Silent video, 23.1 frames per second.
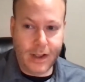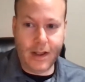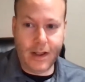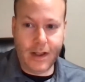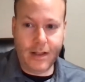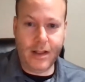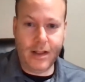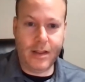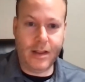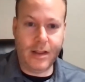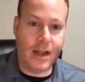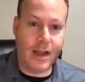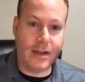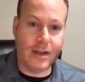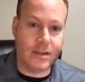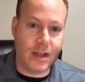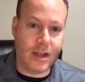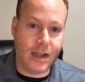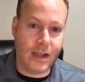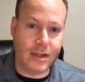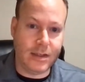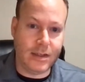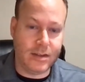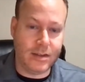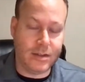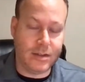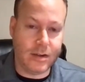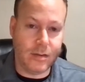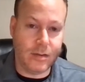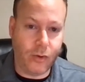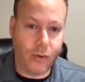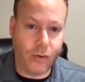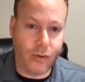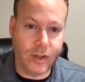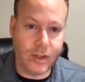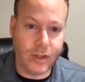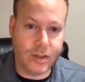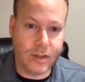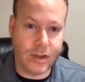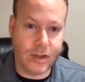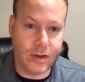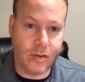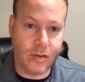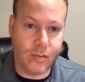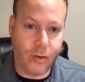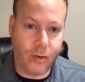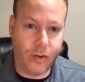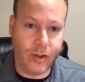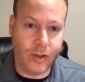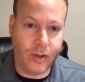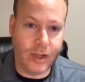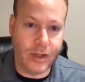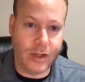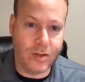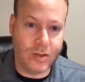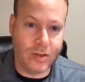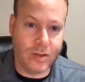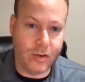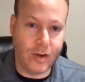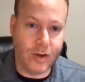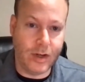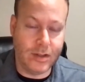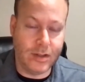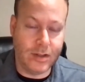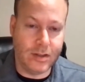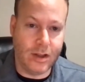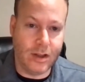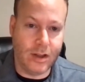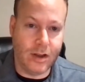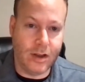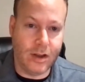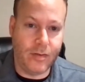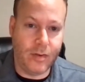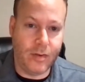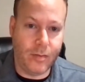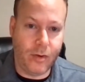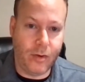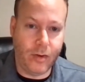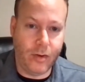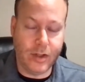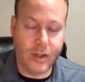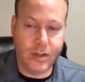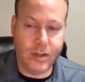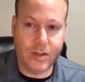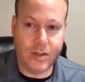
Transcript: and then the next day he's in a bowling center bowling and showing his love for bowling.